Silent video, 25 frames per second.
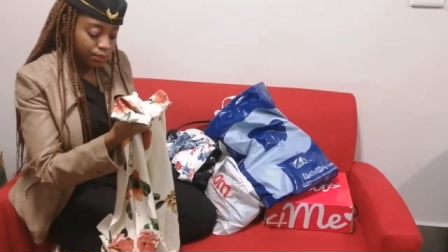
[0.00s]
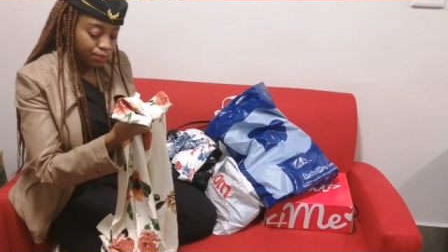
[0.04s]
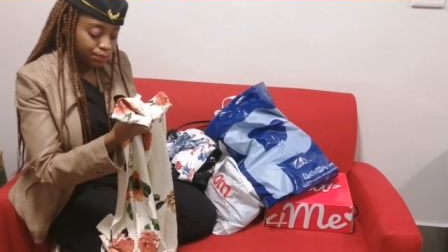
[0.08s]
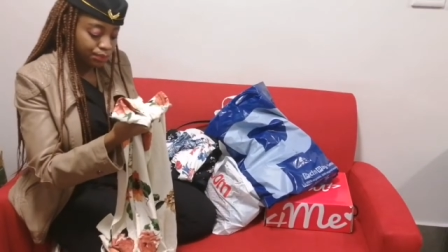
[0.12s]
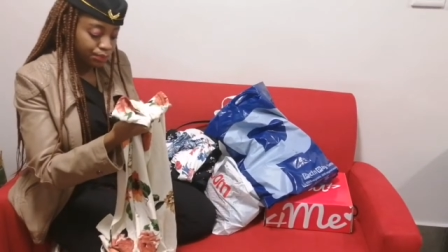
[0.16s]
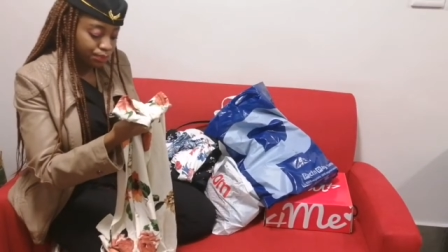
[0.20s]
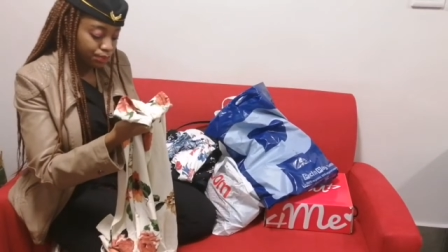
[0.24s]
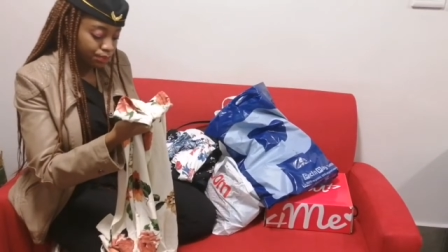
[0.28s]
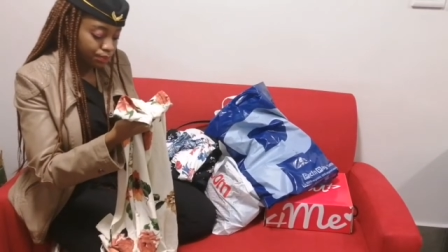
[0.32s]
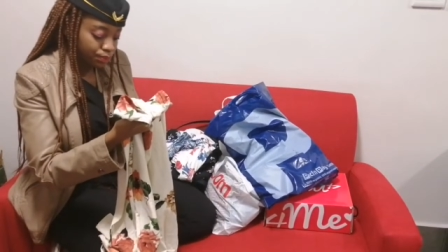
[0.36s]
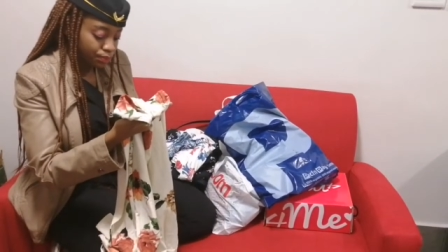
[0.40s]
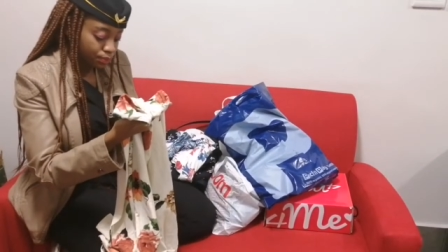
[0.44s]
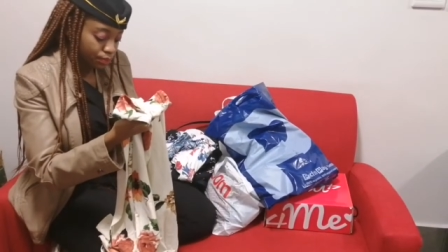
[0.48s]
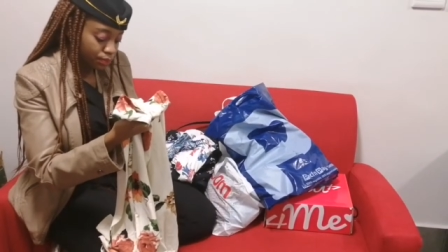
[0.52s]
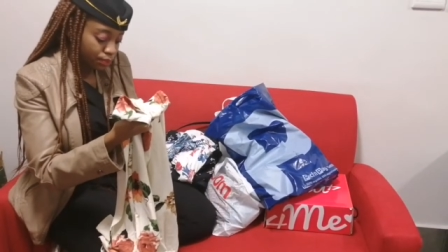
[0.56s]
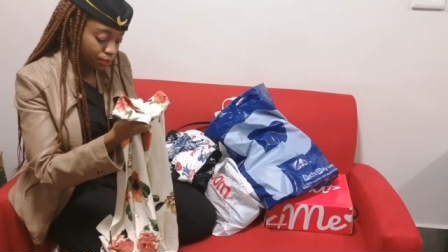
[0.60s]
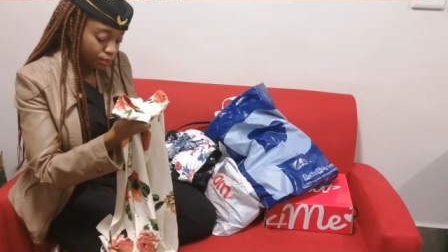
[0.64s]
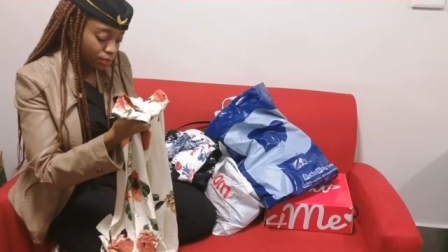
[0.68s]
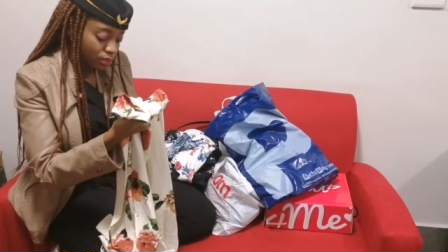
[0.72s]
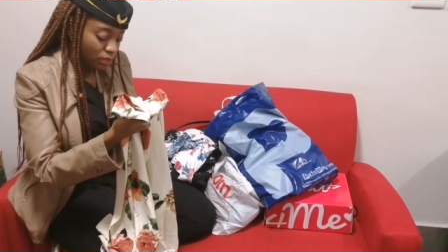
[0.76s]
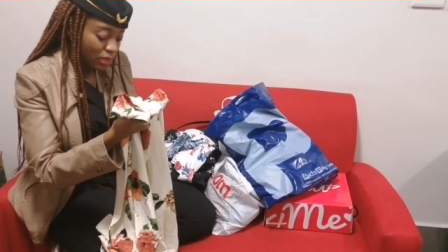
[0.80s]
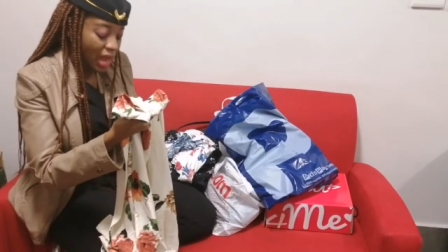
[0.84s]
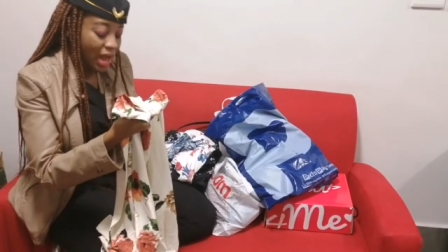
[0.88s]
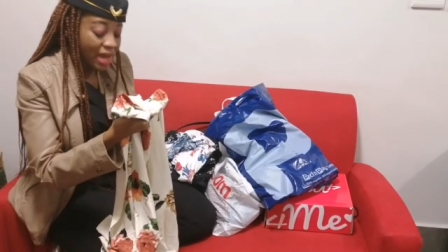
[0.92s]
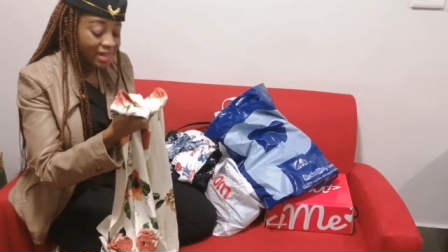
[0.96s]
one
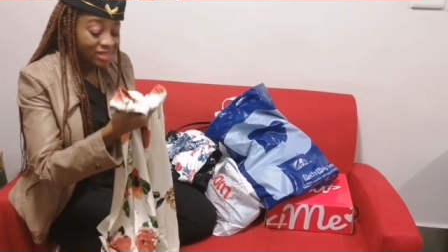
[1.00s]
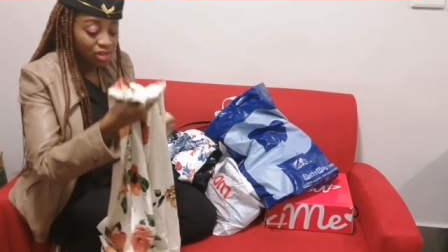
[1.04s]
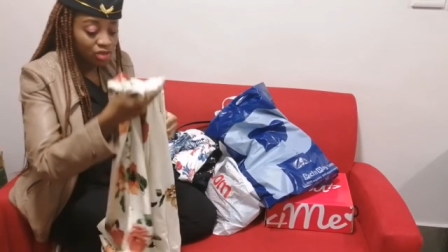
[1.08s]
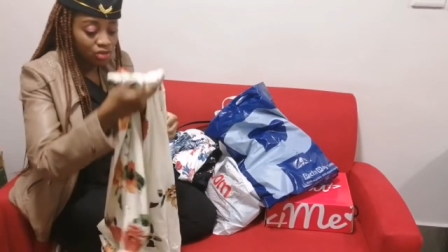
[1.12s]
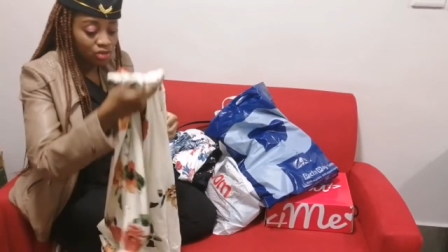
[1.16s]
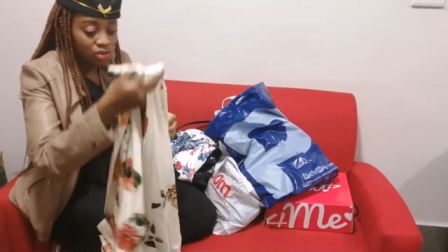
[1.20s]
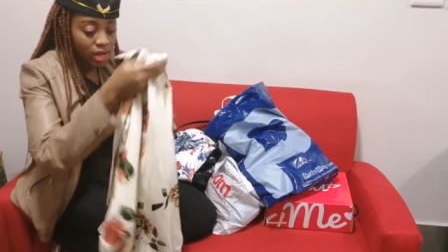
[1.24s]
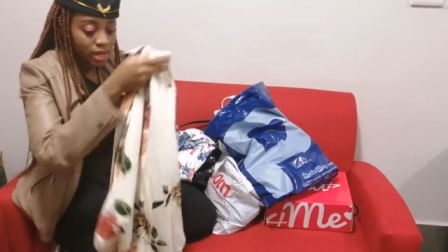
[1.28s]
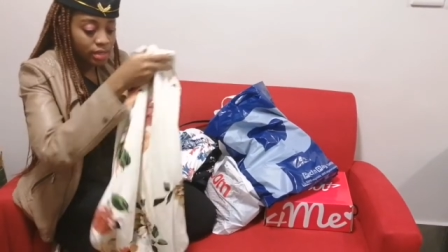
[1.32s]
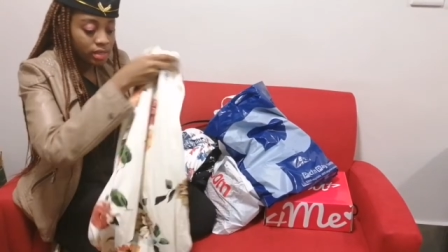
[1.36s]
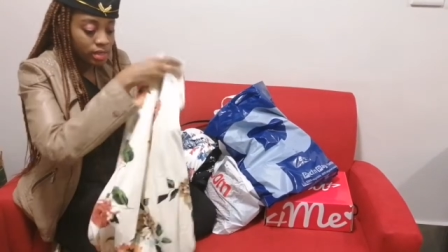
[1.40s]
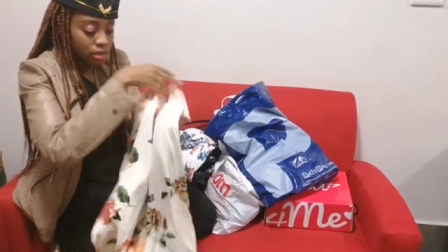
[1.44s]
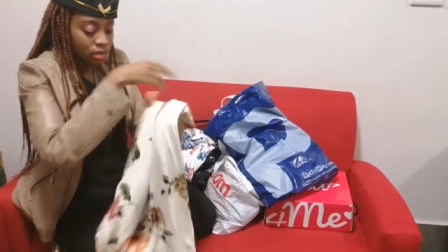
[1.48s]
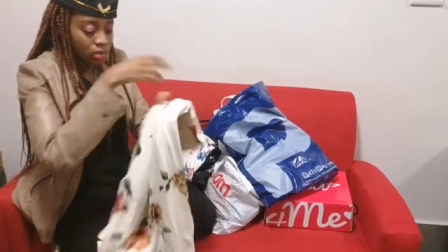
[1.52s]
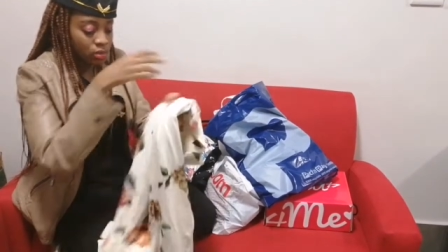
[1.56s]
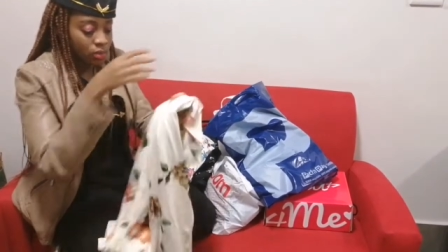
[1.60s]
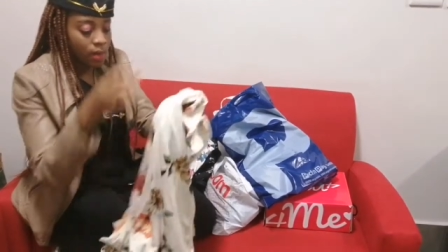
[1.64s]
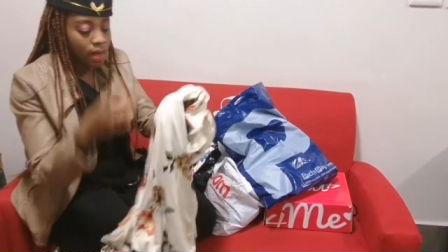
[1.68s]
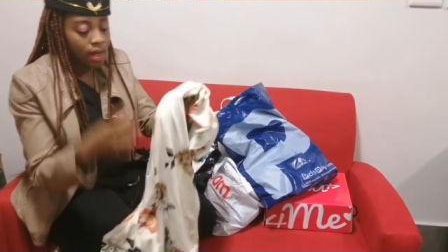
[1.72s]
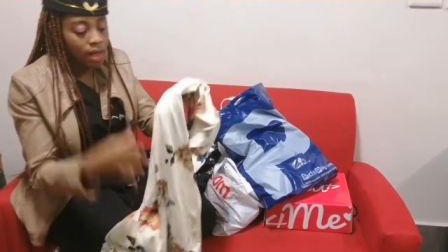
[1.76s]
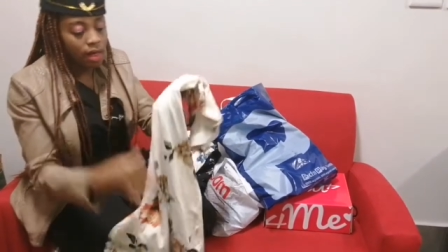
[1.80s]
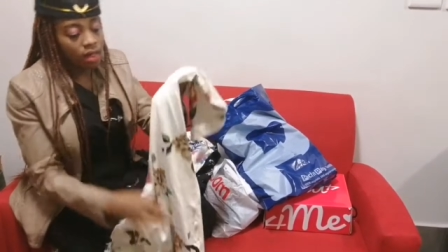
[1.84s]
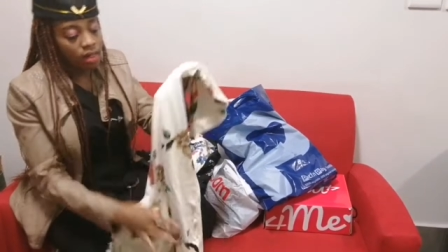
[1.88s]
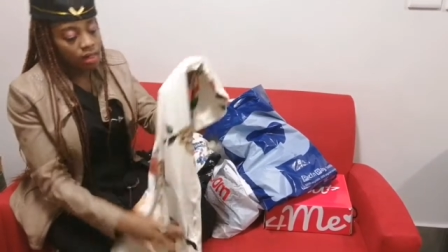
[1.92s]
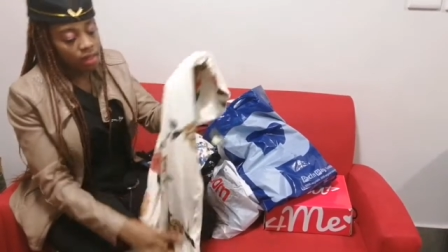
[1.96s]
hundred rand as
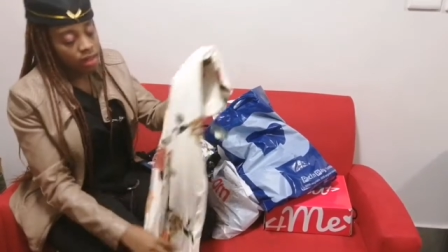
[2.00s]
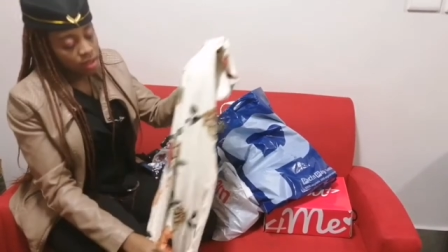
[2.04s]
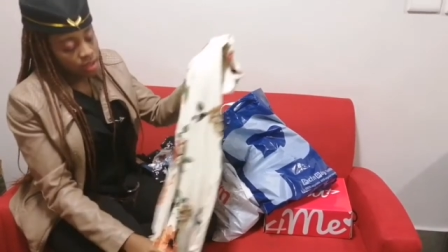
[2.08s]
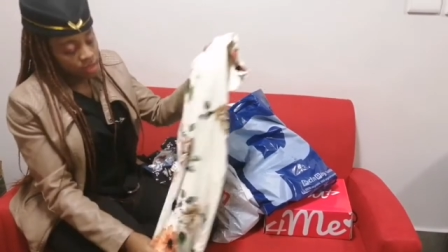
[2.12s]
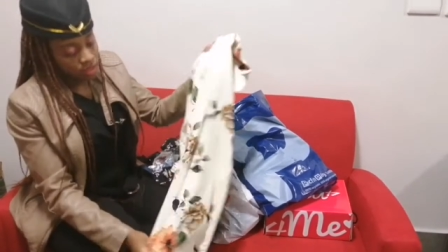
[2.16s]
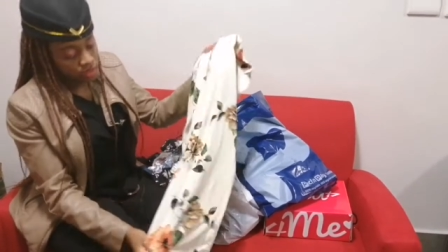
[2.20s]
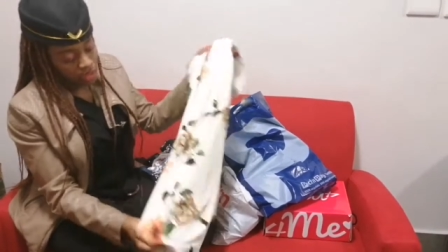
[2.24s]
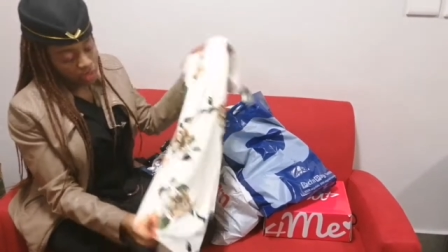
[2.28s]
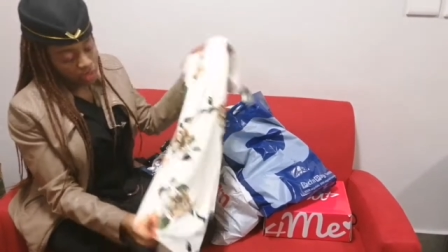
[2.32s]
well.